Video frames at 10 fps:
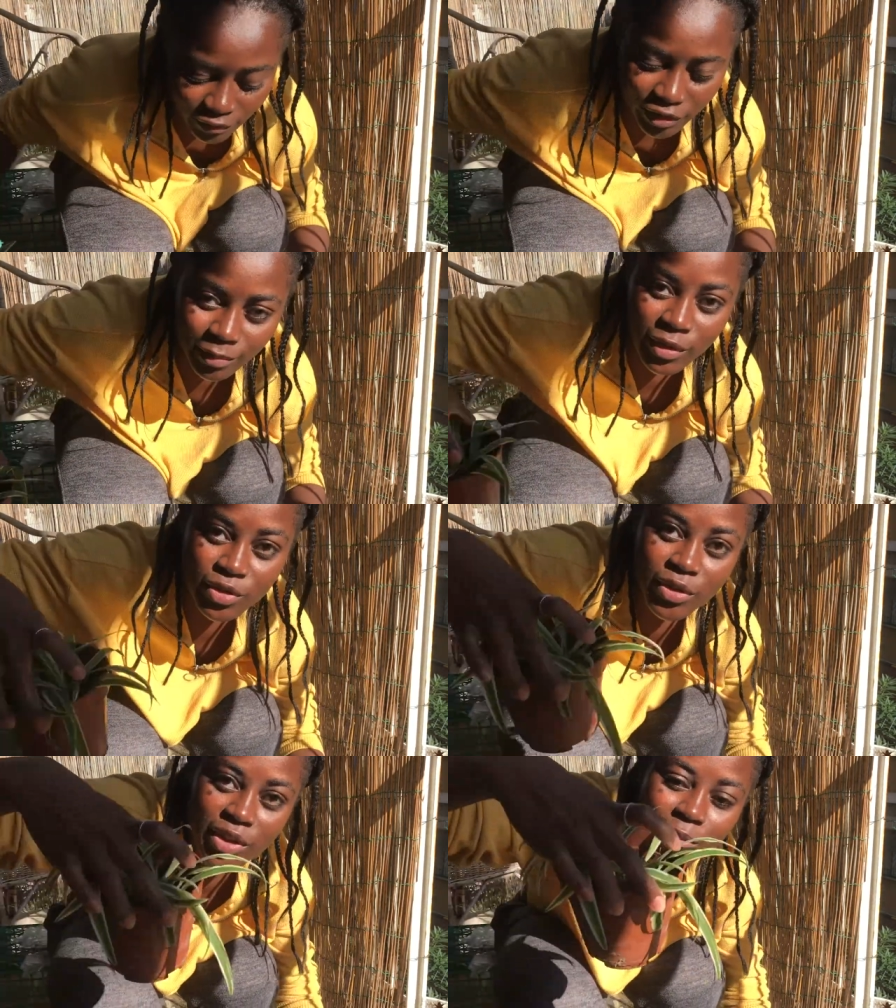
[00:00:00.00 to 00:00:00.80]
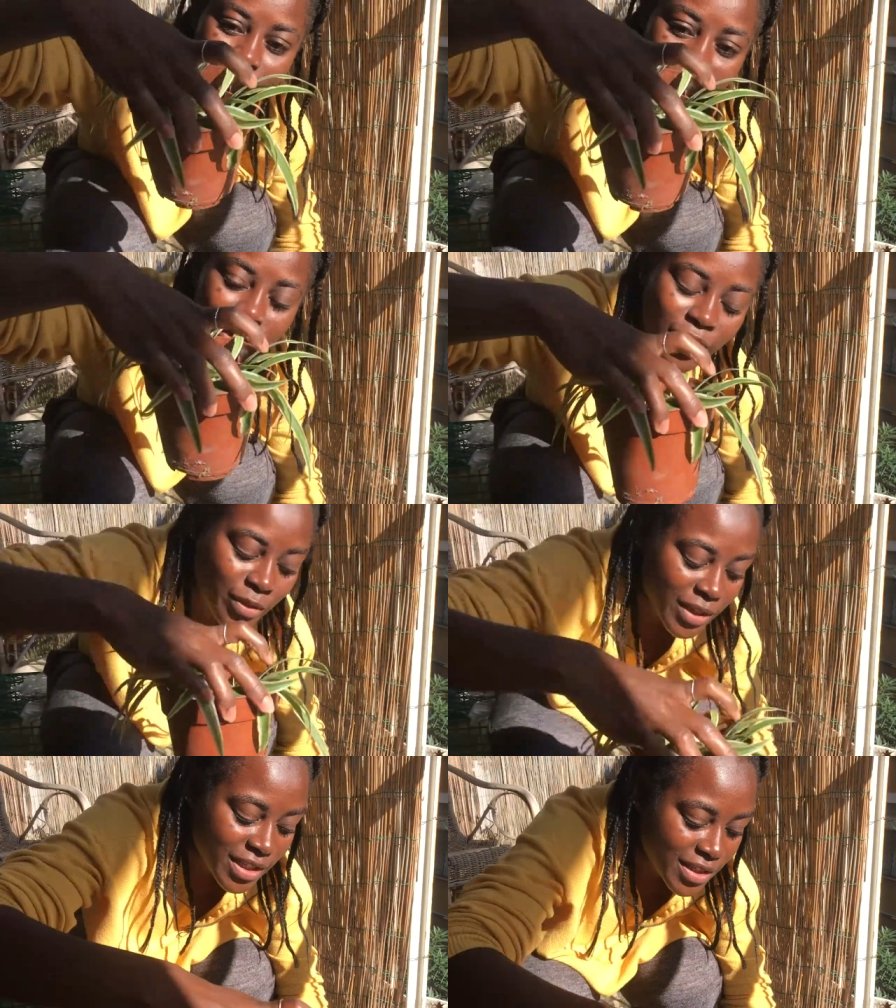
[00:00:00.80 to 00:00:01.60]
for them to join their brother,
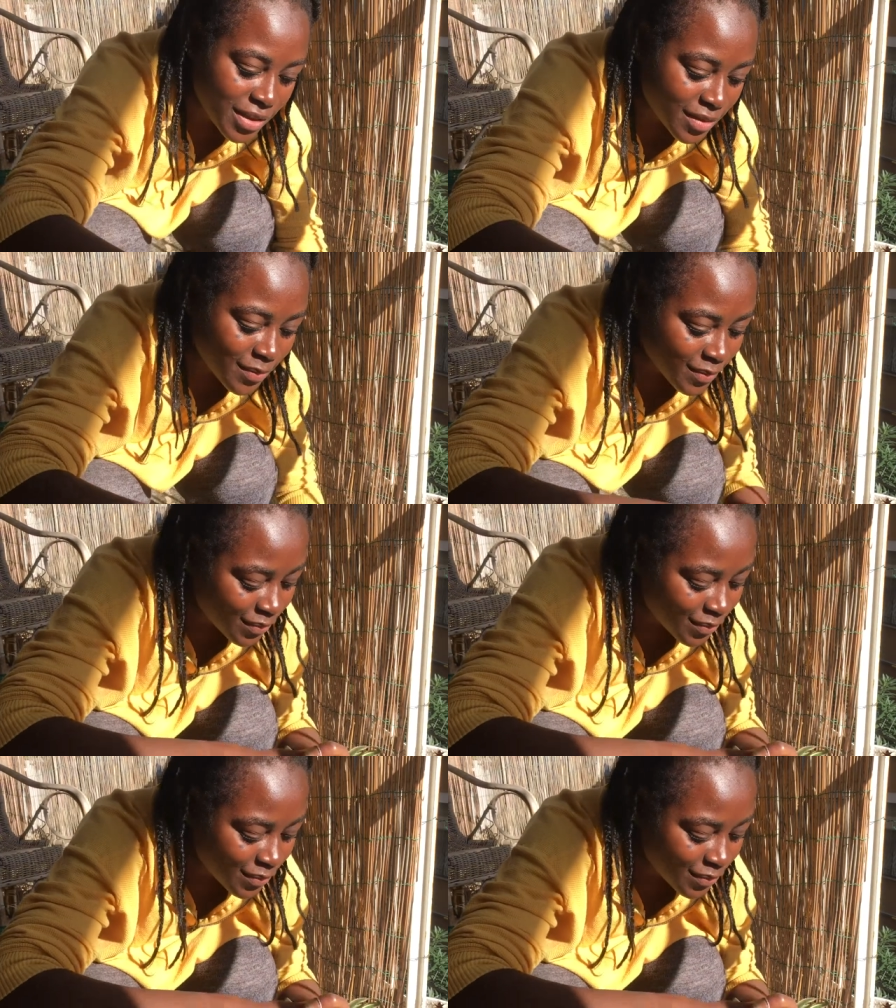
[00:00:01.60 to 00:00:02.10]
who is,